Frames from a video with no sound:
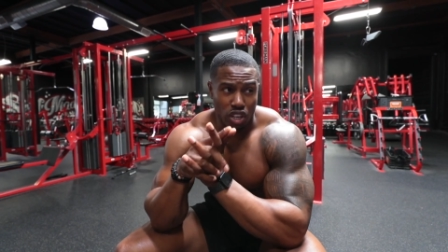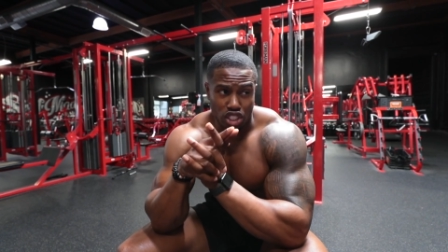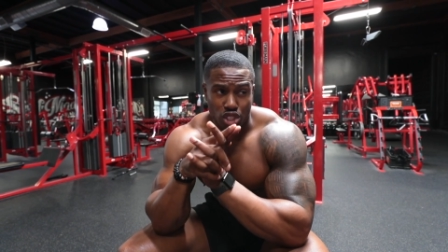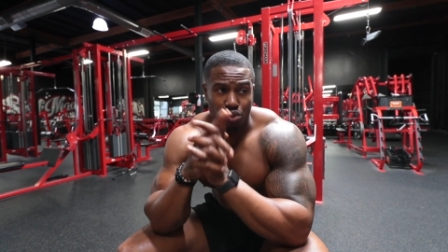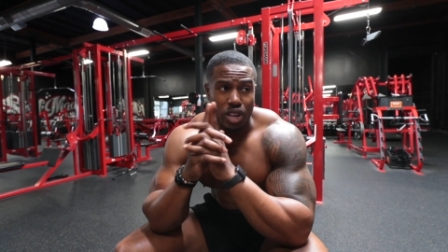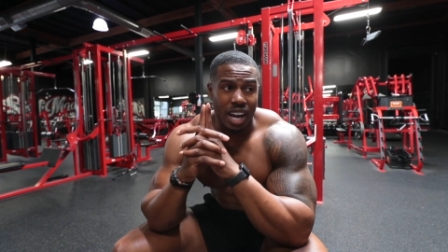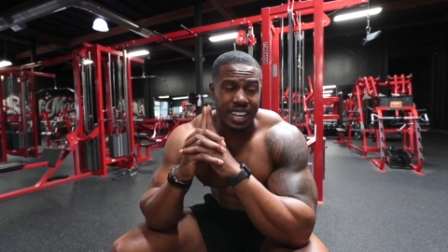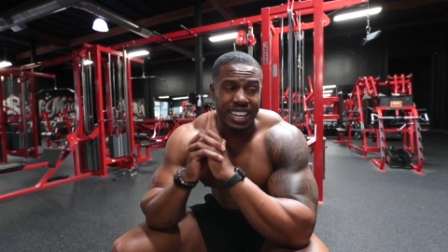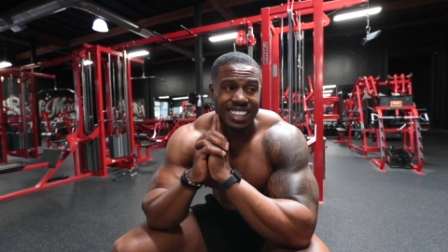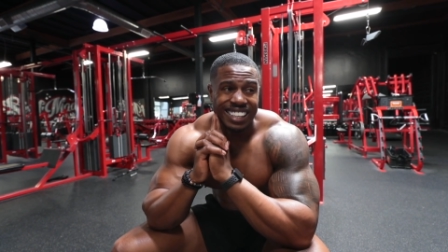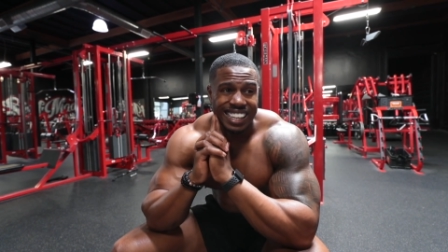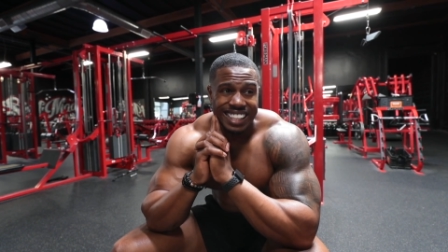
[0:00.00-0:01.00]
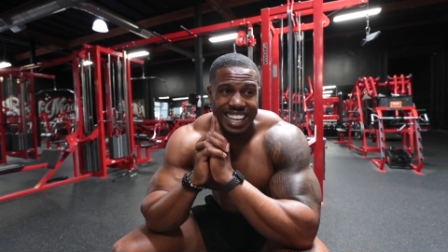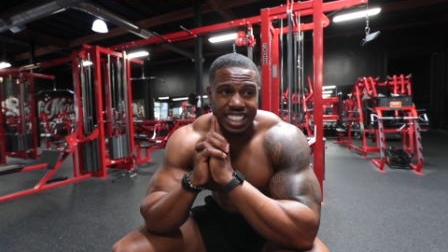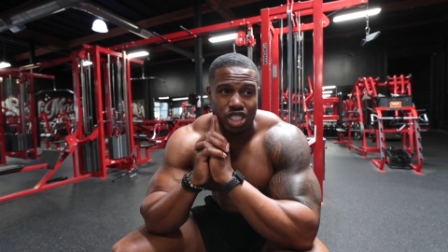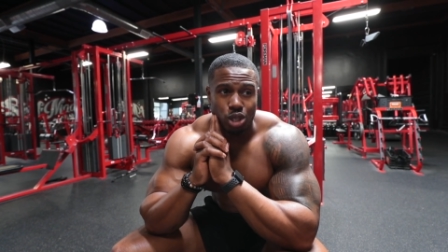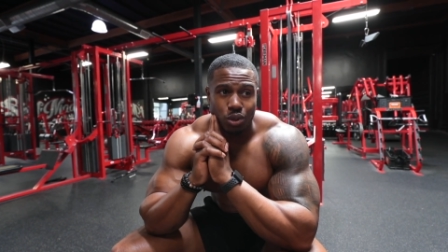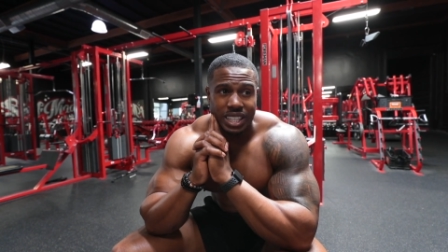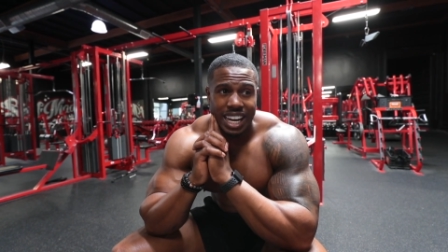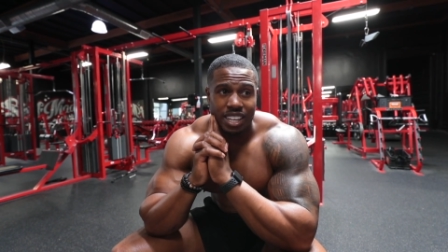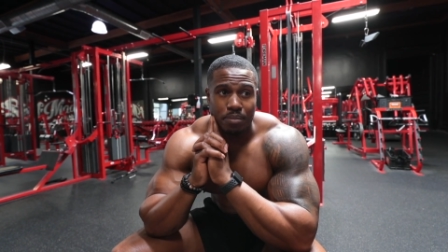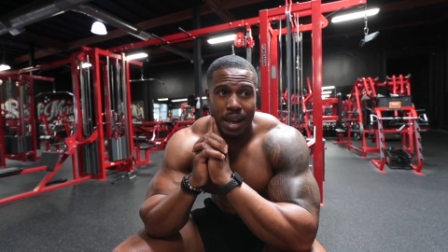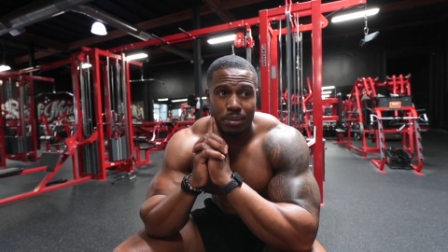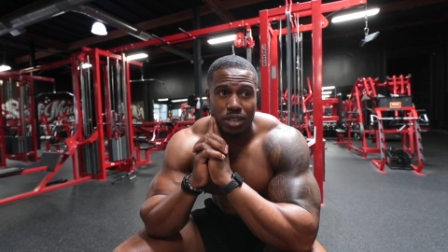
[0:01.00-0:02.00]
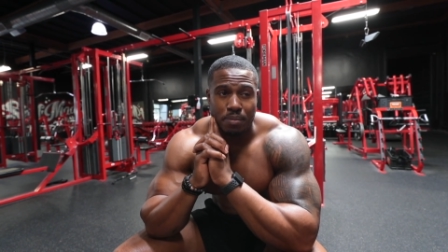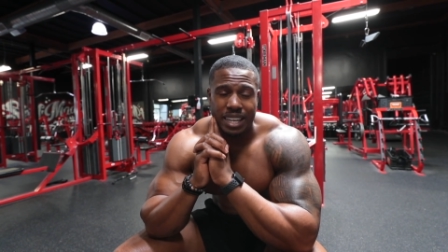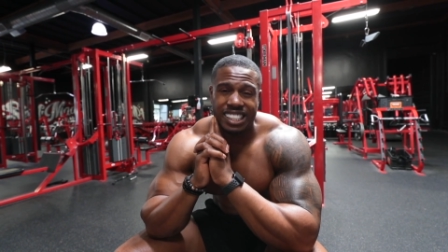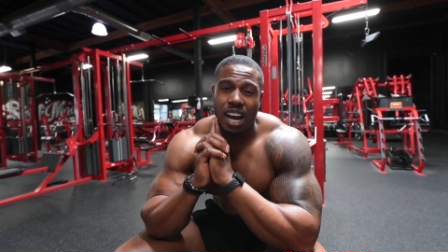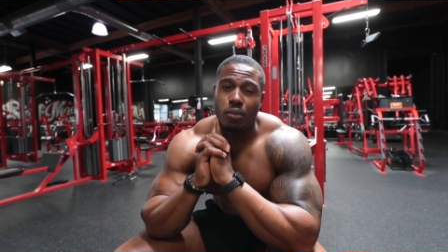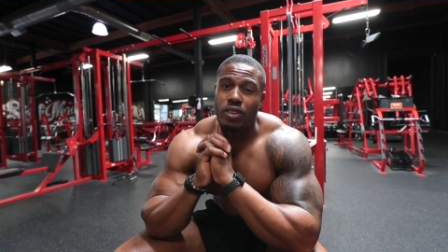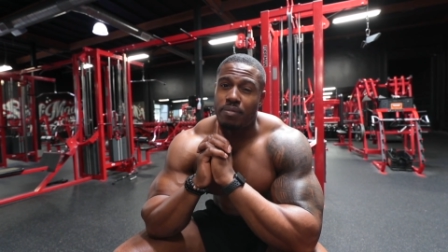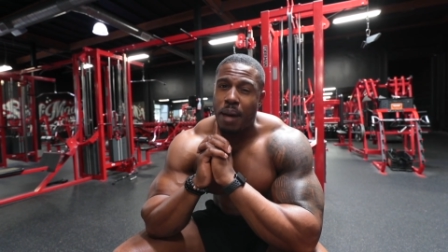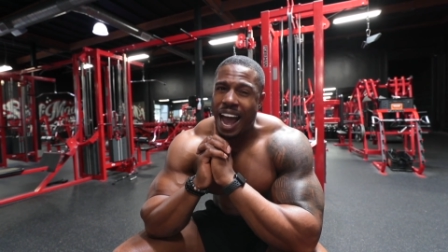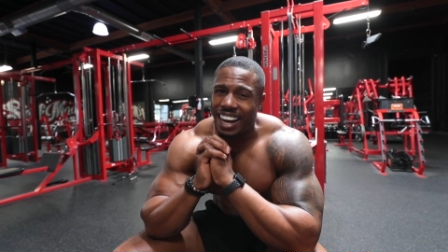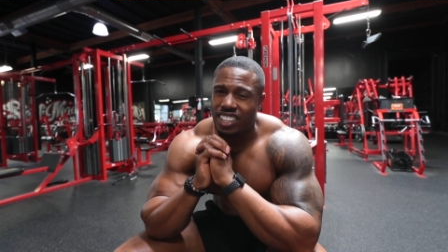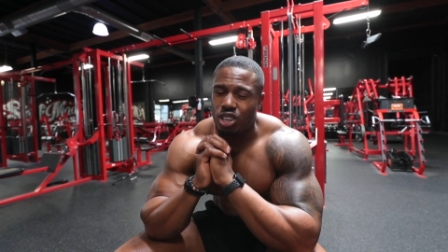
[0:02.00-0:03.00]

once you've done this, you will then maybe mix it up with back.